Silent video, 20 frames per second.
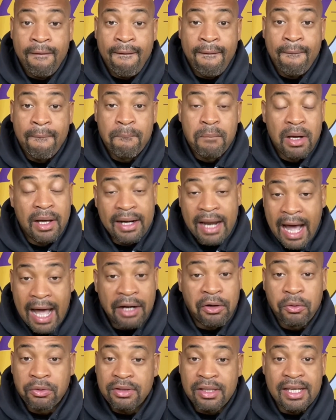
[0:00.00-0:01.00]
But I
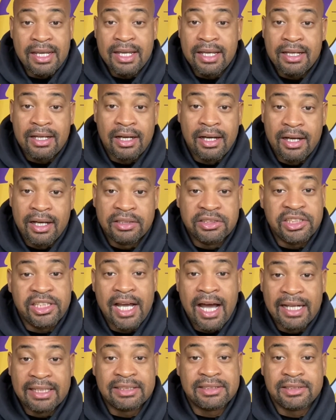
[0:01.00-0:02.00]
don't think
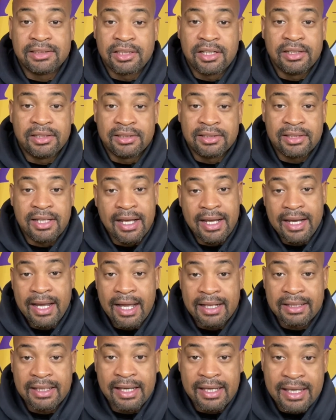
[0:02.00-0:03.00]
Giannis is going to stay. I
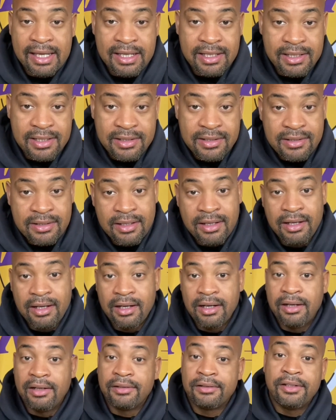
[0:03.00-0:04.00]
think he's
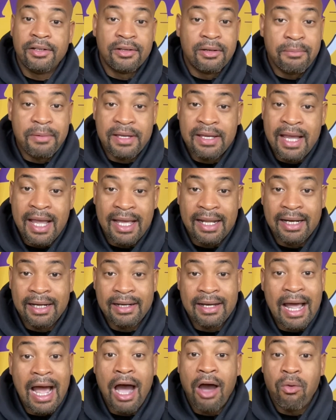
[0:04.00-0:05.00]
going to be
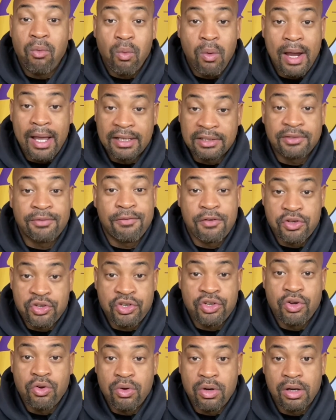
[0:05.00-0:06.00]
headed out west for
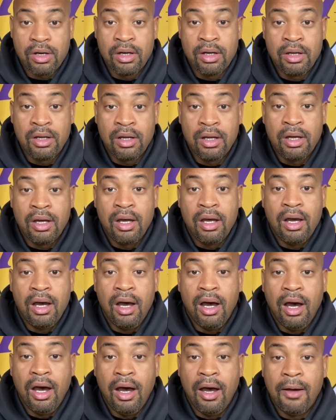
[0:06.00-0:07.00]
sure.
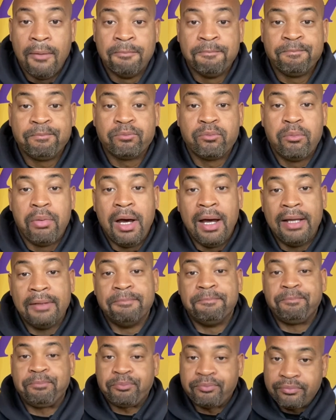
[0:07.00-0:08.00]

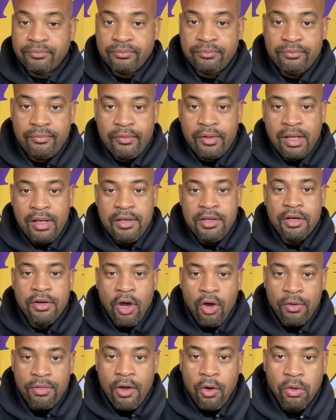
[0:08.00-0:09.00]
But
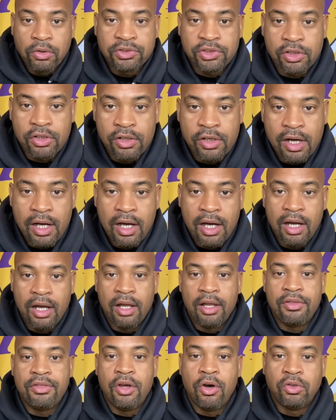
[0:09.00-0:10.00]
those
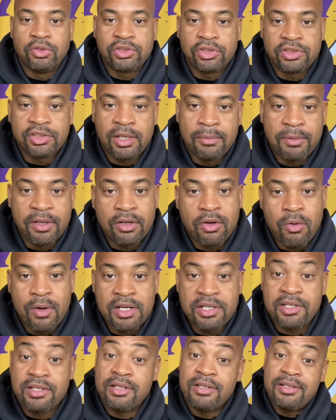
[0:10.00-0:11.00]
are some of the
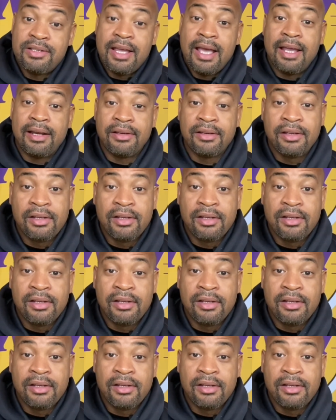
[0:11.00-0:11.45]
questions that